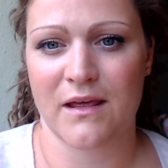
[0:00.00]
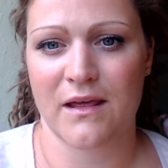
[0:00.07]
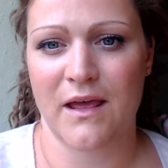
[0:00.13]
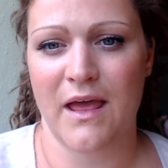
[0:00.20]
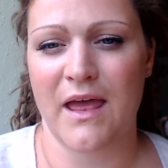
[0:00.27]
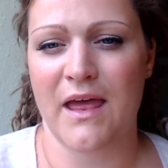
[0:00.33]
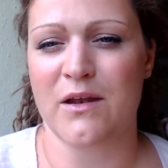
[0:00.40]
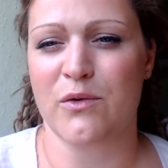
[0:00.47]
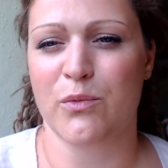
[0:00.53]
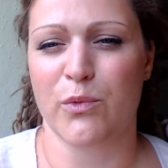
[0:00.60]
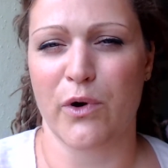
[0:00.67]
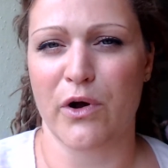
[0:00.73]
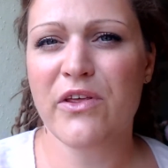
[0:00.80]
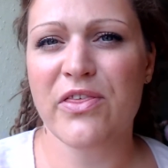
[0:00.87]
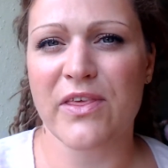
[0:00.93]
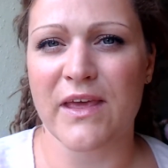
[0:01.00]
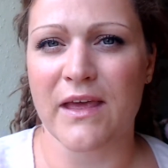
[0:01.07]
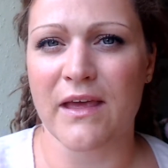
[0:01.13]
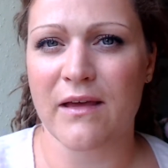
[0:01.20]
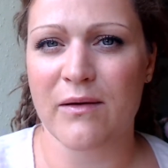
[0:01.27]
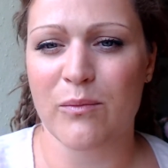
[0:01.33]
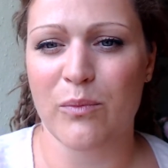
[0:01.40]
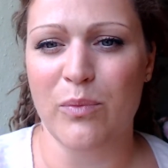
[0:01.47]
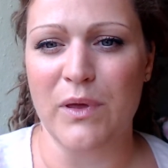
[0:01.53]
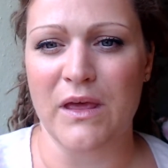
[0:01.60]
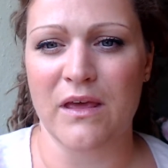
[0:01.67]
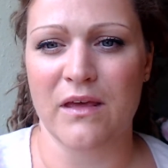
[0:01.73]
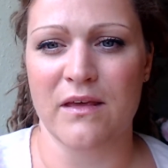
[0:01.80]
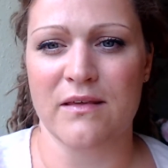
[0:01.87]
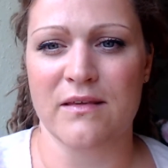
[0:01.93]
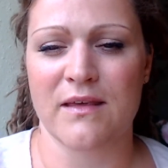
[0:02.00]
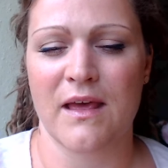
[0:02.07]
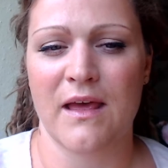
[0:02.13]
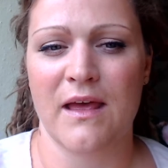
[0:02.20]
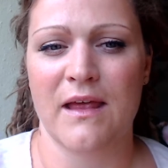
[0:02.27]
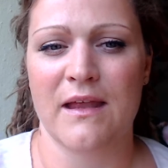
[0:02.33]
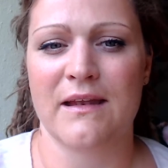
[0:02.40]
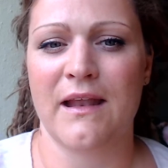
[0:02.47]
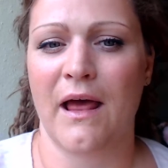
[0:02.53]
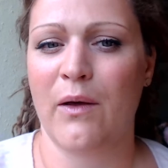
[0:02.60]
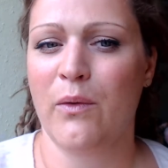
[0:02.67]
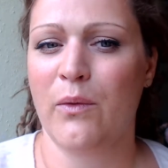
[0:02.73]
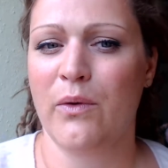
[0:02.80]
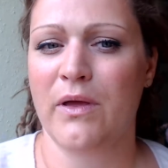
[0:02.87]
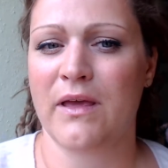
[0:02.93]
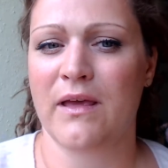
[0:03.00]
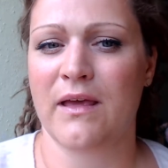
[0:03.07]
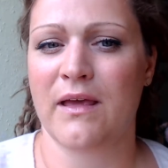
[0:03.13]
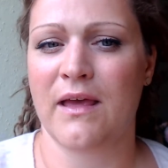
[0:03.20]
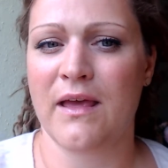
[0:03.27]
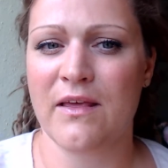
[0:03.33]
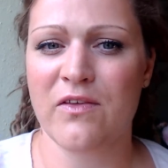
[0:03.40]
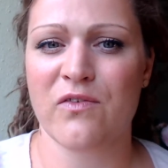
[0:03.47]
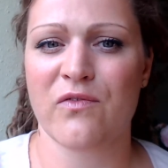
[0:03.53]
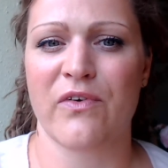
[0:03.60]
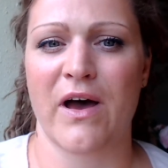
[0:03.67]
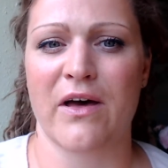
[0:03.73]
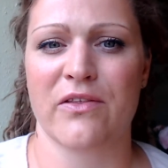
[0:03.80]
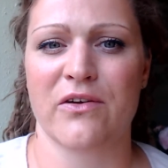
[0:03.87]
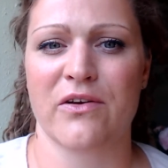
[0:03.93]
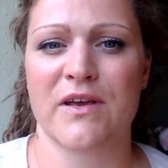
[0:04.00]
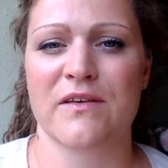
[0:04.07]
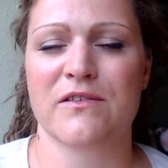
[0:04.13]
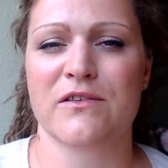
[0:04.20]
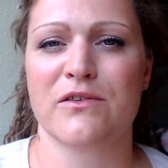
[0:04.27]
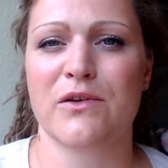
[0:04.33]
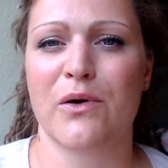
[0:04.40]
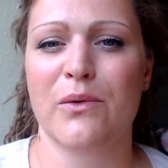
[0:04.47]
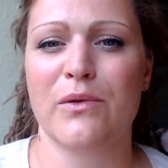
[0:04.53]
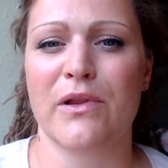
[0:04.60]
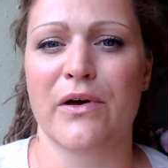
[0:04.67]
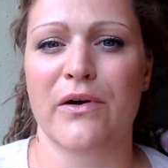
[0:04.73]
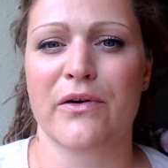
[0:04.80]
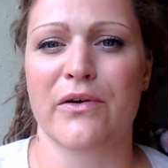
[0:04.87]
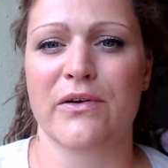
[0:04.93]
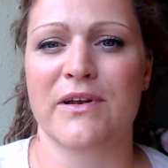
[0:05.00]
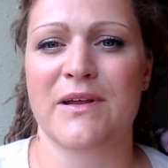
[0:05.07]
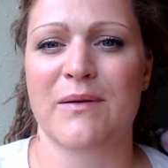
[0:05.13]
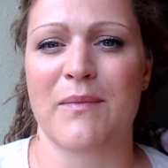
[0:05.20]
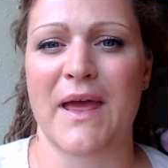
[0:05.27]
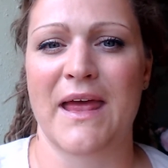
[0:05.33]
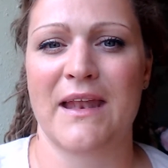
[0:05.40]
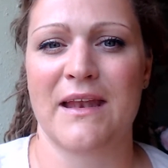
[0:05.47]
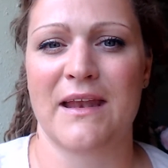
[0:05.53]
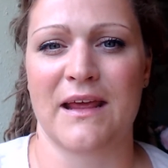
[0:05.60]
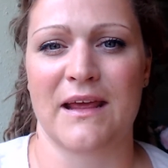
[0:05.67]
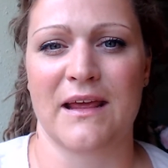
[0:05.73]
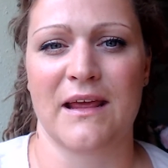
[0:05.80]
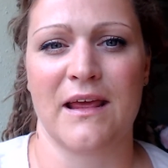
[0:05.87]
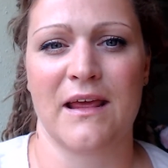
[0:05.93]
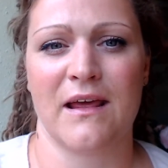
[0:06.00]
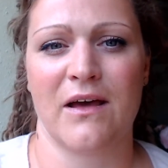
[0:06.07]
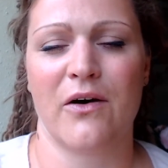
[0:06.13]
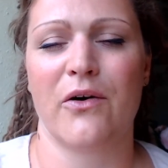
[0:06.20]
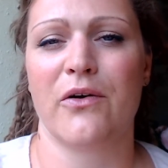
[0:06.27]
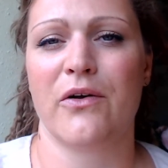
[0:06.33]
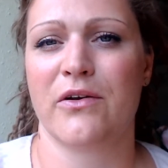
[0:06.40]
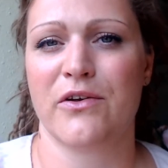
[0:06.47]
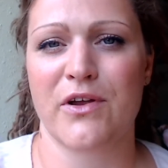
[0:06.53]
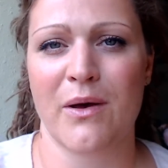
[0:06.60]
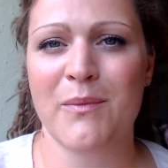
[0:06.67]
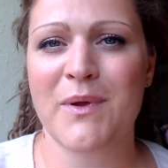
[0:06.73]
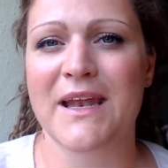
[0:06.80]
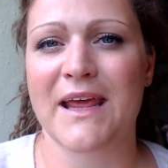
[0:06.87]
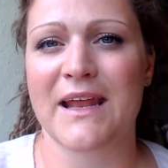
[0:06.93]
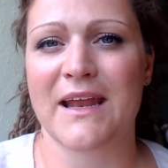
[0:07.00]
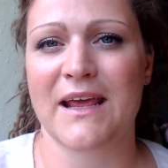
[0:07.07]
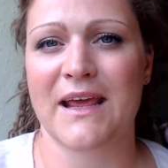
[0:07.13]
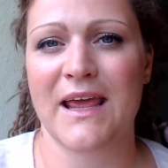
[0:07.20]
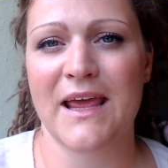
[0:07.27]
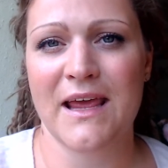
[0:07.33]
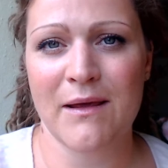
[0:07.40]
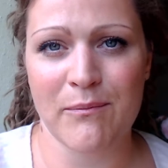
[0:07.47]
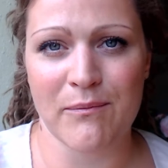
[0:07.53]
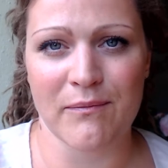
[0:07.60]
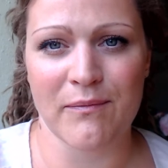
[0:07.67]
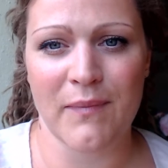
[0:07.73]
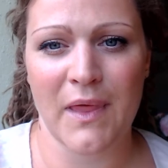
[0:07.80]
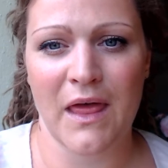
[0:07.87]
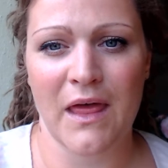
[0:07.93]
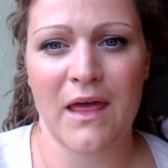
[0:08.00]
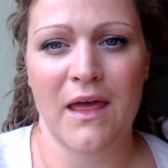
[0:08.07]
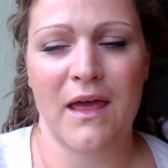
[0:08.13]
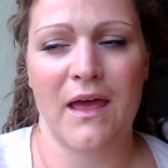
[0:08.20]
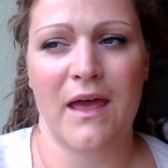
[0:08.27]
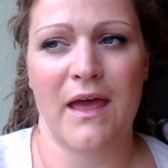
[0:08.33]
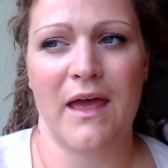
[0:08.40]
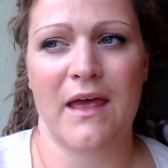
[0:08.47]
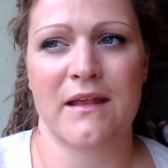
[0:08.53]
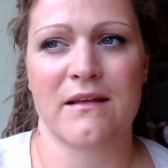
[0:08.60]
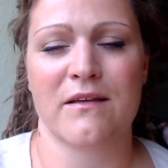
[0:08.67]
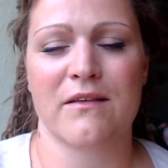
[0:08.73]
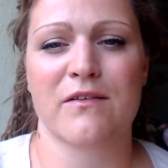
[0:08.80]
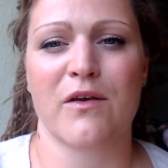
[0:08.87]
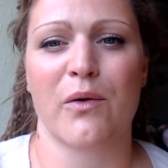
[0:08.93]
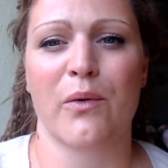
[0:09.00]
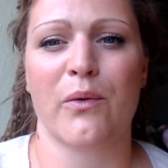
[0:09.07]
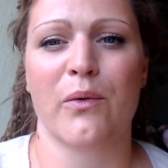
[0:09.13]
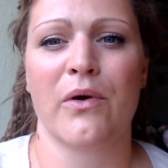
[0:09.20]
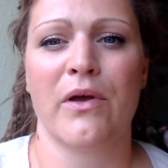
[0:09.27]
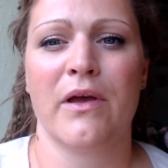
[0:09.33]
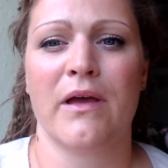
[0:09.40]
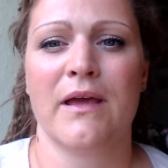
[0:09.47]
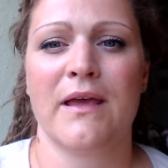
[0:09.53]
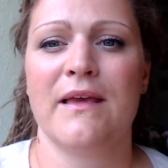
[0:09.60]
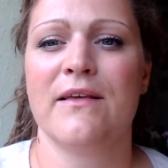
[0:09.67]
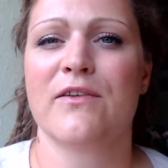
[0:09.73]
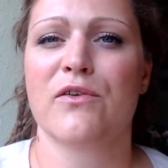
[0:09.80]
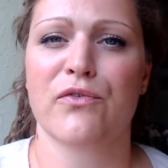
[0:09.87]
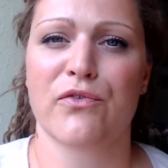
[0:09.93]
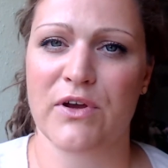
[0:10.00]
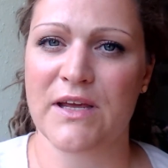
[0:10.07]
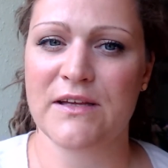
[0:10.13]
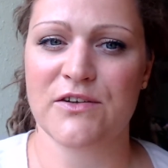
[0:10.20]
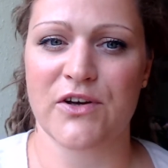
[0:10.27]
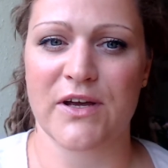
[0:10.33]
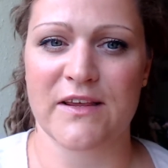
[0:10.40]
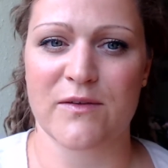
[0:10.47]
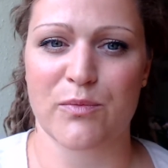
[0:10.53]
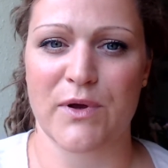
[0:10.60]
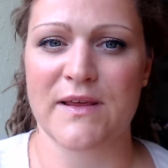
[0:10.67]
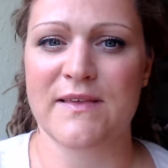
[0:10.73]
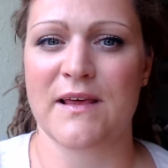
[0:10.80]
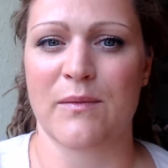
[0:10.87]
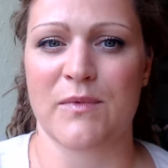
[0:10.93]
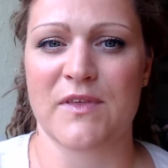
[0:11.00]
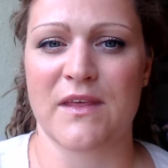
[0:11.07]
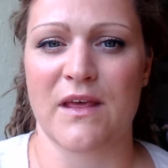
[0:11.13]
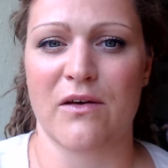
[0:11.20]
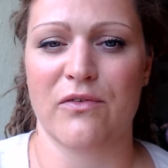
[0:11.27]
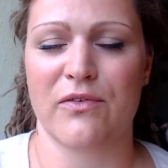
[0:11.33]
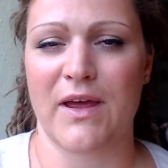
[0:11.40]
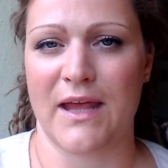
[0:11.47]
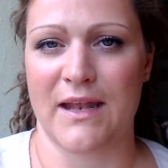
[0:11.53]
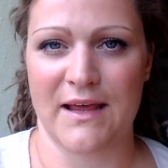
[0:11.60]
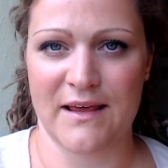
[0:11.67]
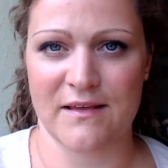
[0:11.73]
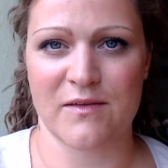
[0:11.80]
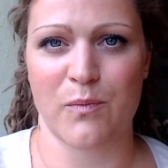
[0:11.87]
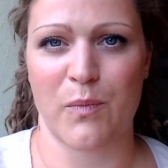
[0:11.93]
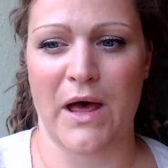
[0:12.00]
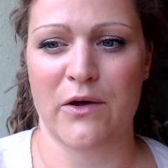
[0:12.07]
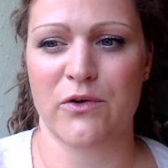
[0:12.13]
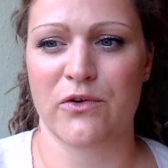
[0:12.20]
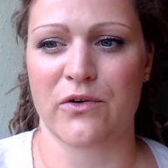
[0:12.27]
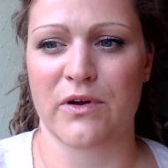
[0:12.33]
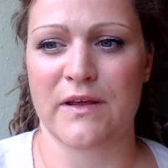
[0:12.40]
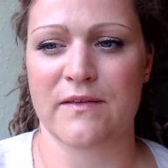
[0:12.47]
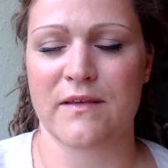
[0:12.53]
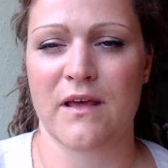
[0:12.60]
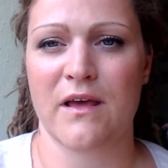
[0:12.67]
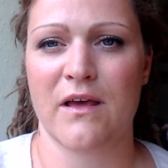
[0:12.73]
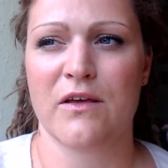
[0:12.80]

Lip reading: and worthy, because now his father is no longer demanding or dominating him, and so he's free to express himself and his boundaries.